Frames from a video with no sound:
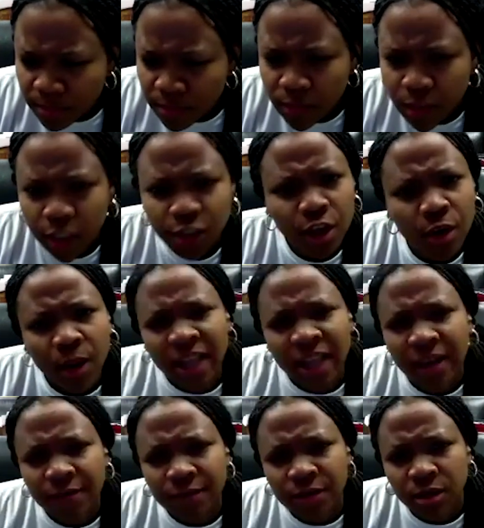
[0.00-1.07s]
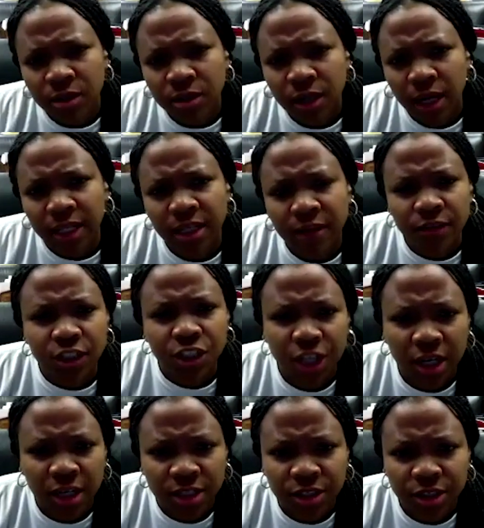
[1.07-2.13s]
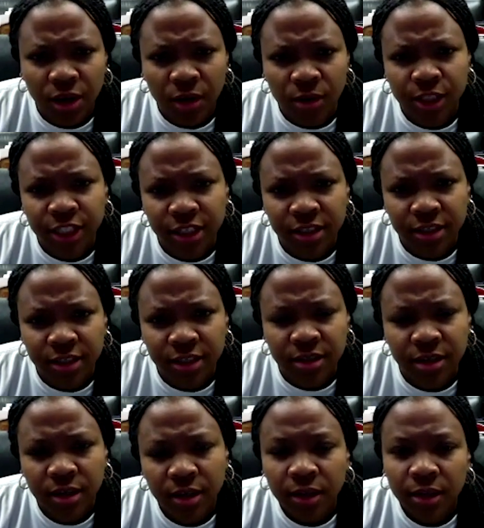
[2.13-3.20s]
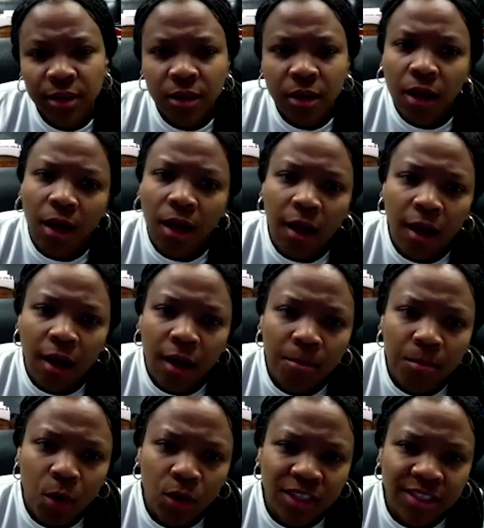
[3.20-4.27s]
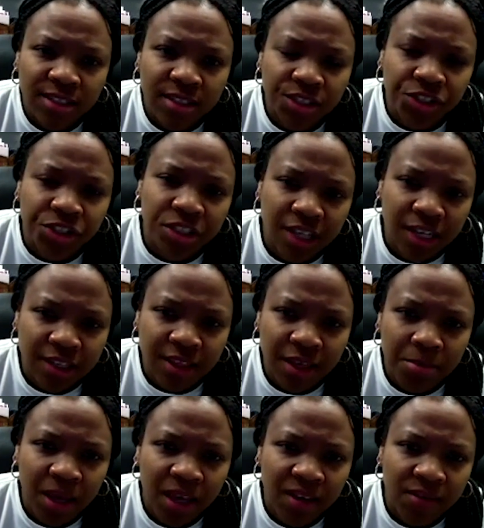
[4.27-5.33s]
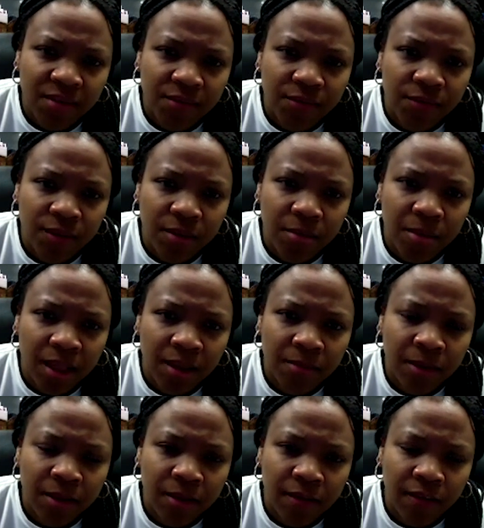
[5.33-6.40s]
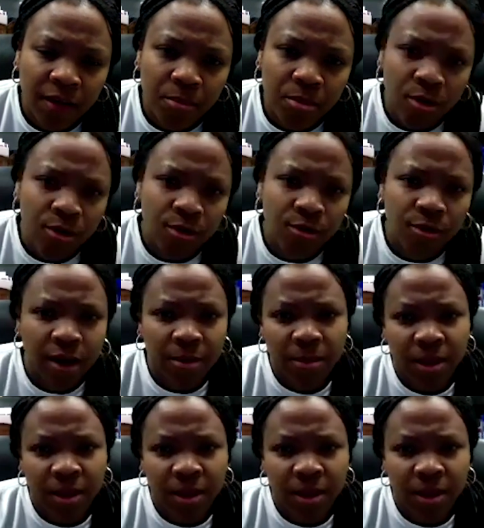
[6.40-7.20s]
You know, I never judge coaches on decisions that they make for the betterment of their program.